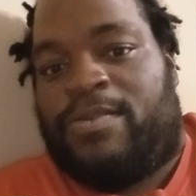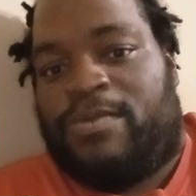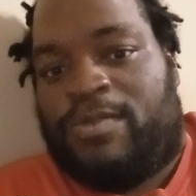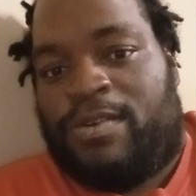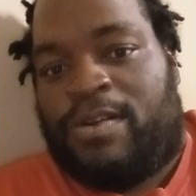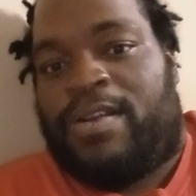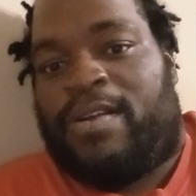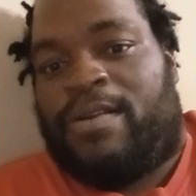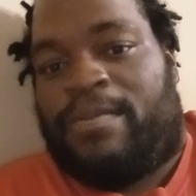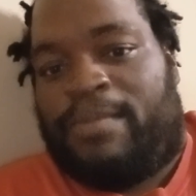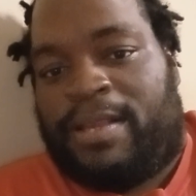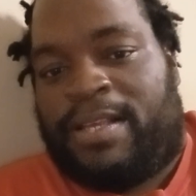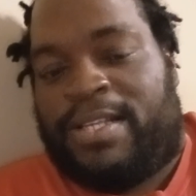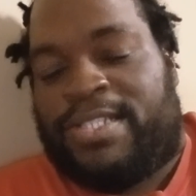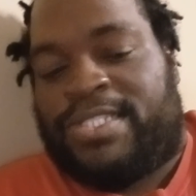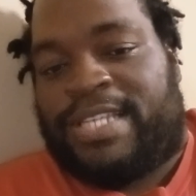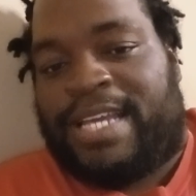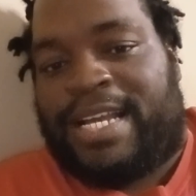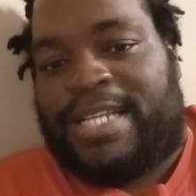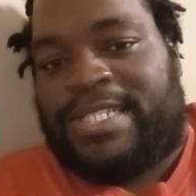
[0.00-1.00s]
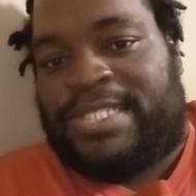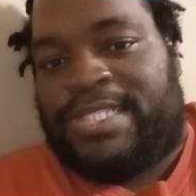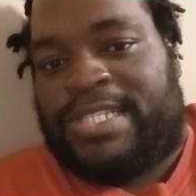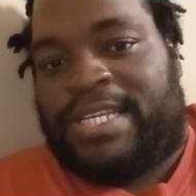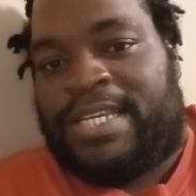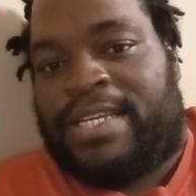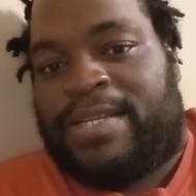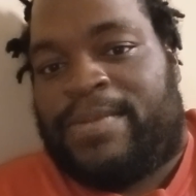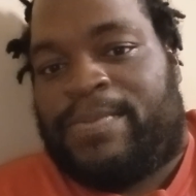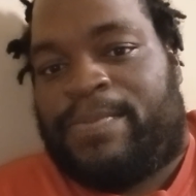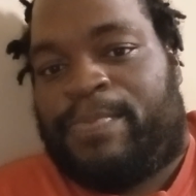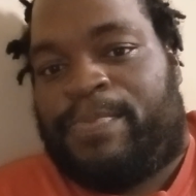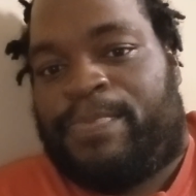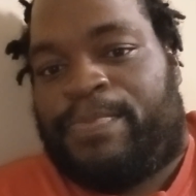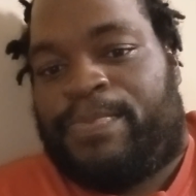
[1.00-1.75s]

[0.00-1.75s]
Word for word: you are your biggest asset.